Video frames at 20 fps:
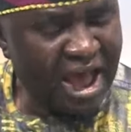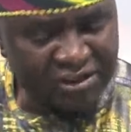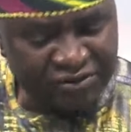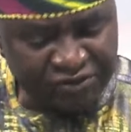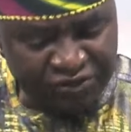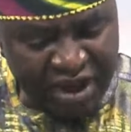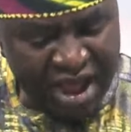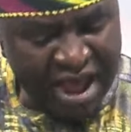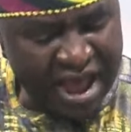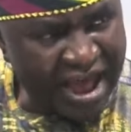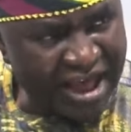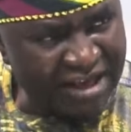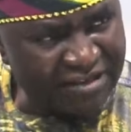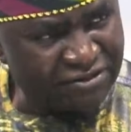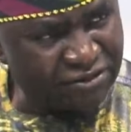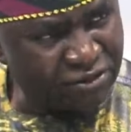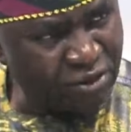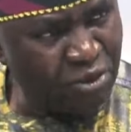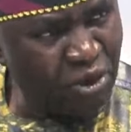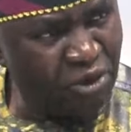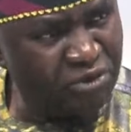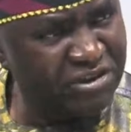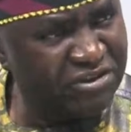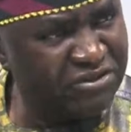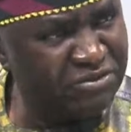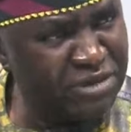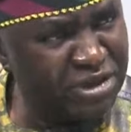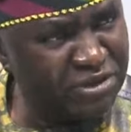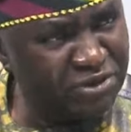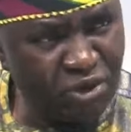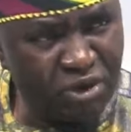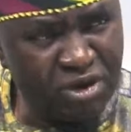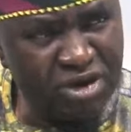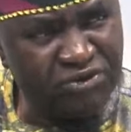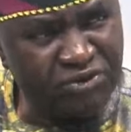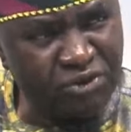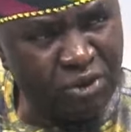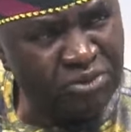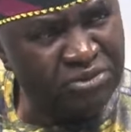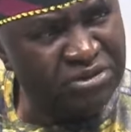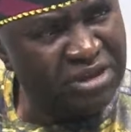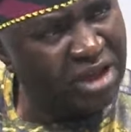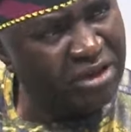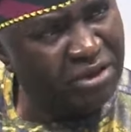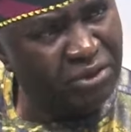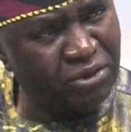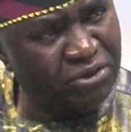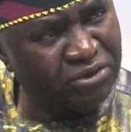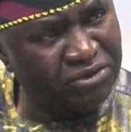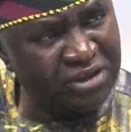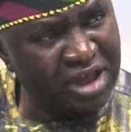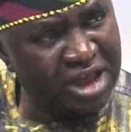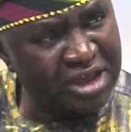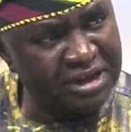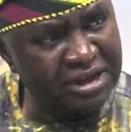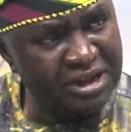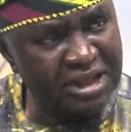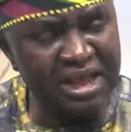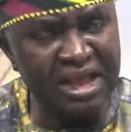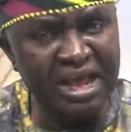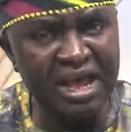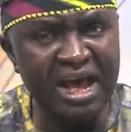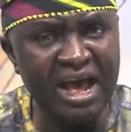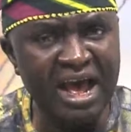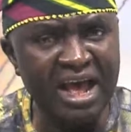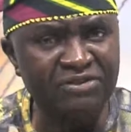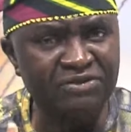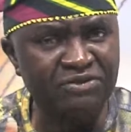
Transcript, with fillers: as far as some of these major reforms are concerned, mm.